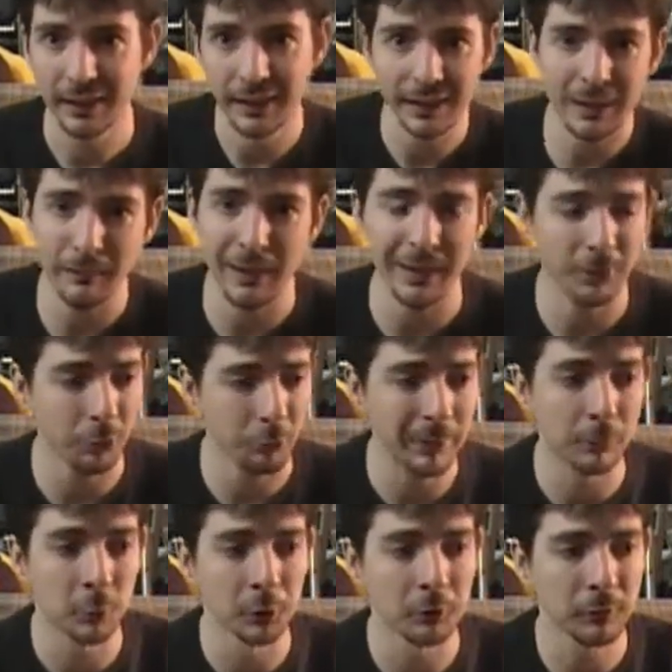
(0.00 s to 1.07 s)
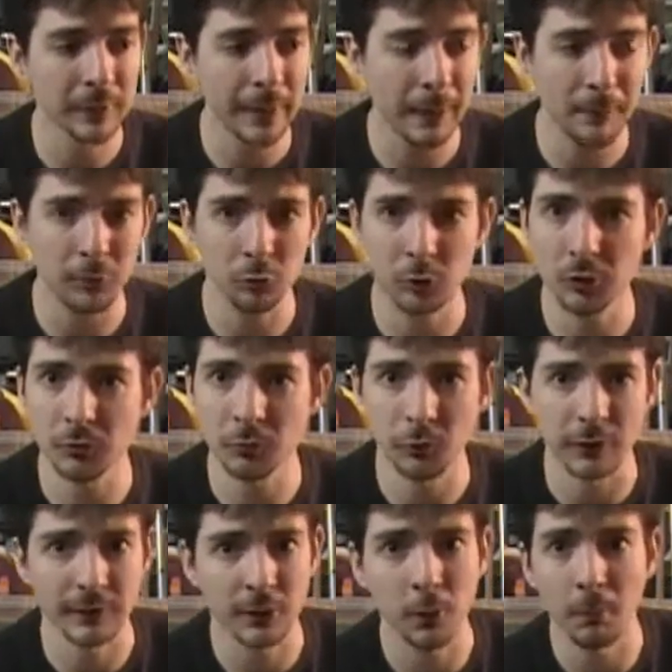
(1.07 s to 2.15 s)
and he made three more films just
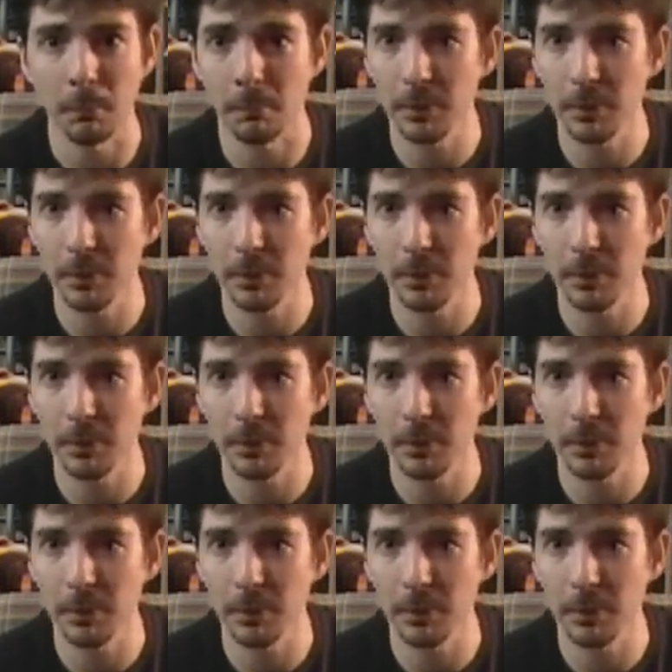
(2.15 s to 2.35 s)
for his own